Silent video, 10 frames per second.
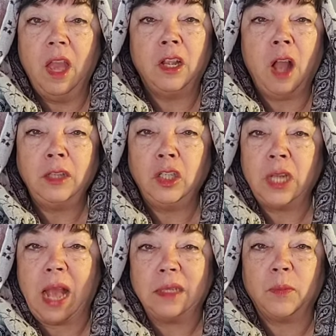
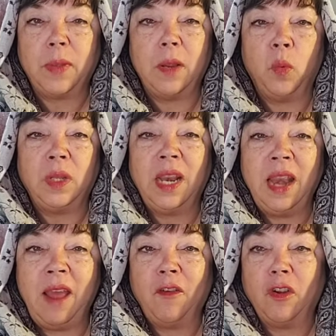Goshtasp will
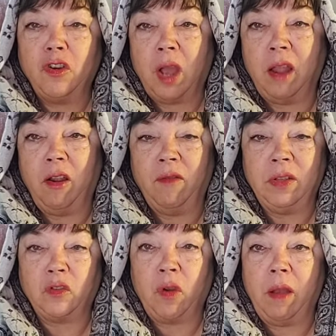never tire of
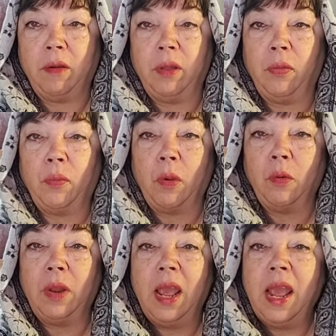his crown and
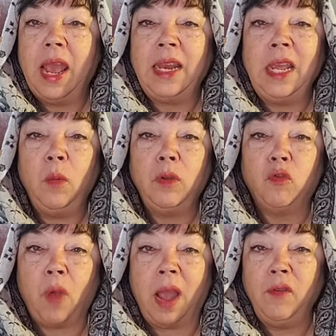throne, and he will
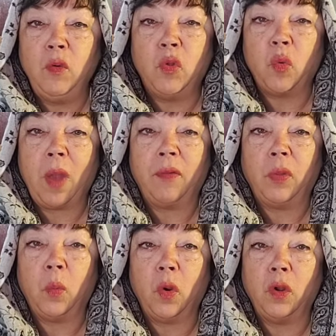drive you throughout
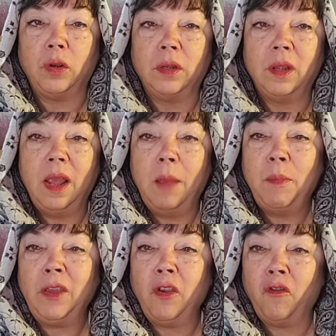the world,
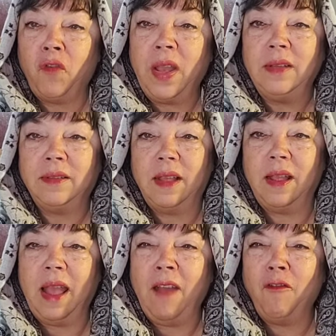make your face
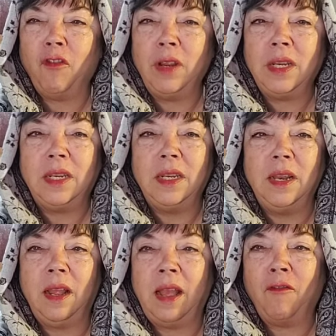every
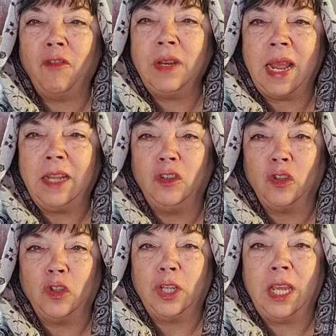every
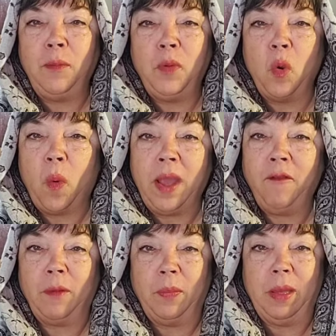danger to keep you away
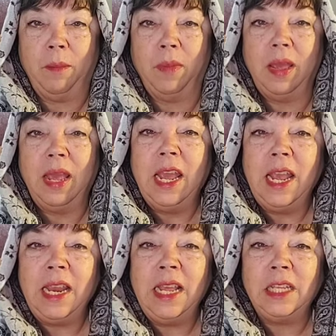from them.
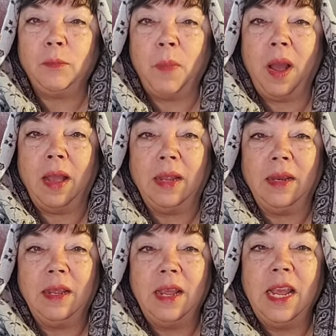In his
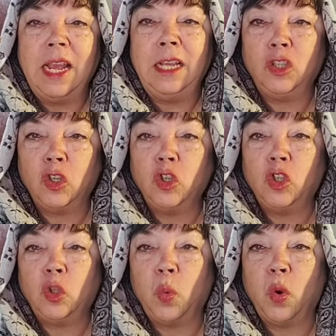mind, he
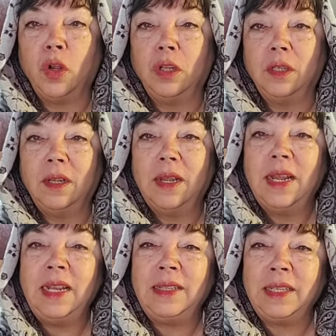searched the world,
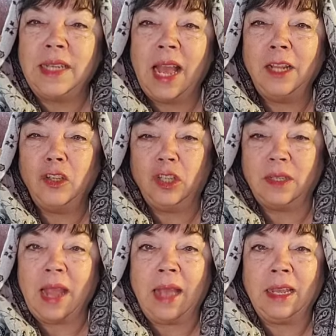his
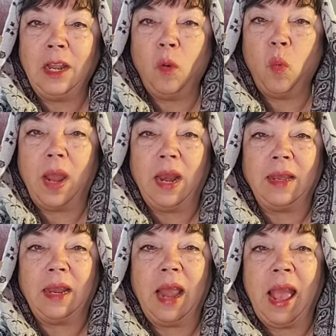intelligence hacking away
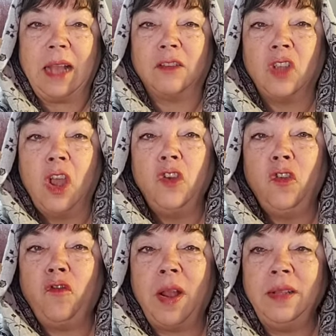like an axe to
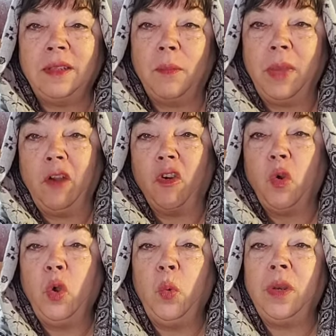find some hero
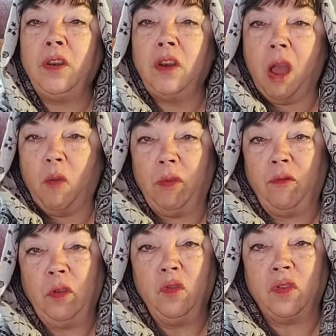who would not
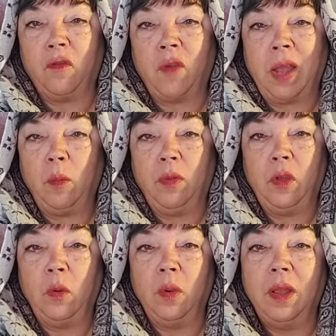refuse to fight with
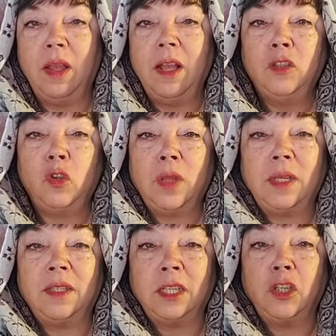you, so
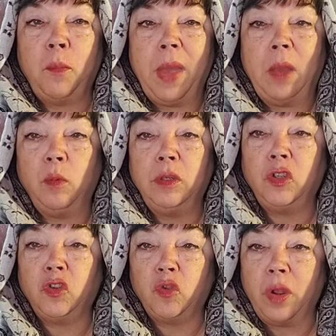that such a man would
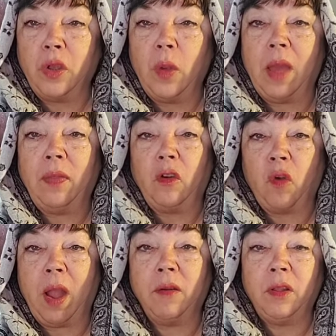destroy you and the
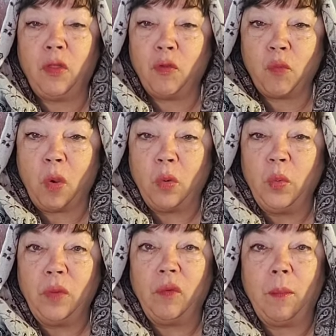crown and throne
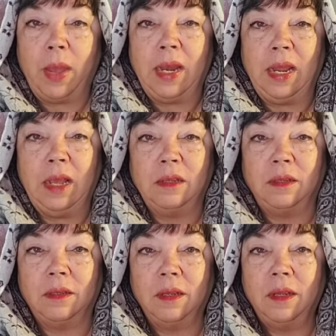would remain his.